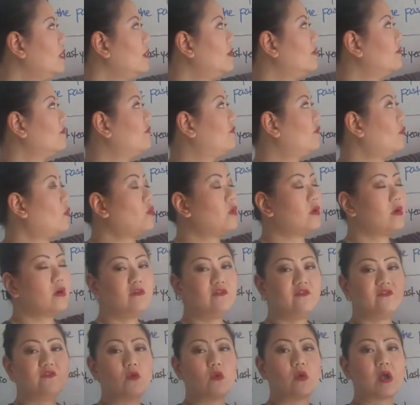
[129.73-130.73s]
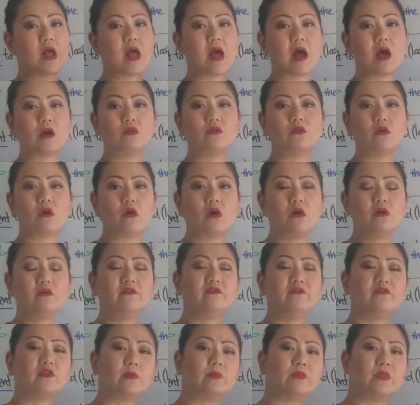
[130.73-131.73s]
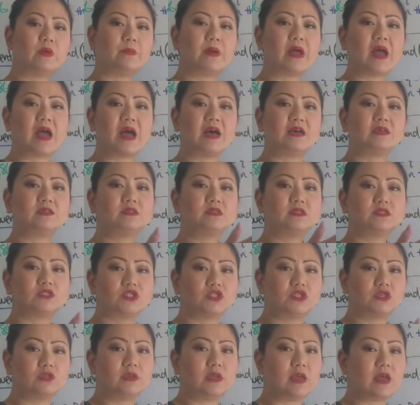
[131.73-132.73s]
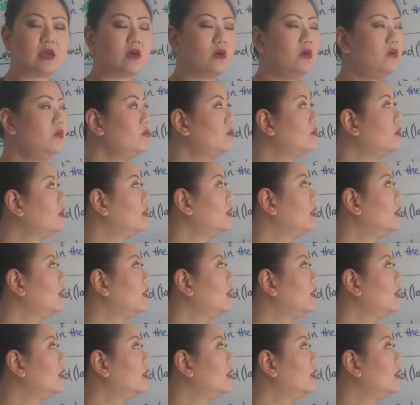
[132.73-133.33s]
For how long from the past to now.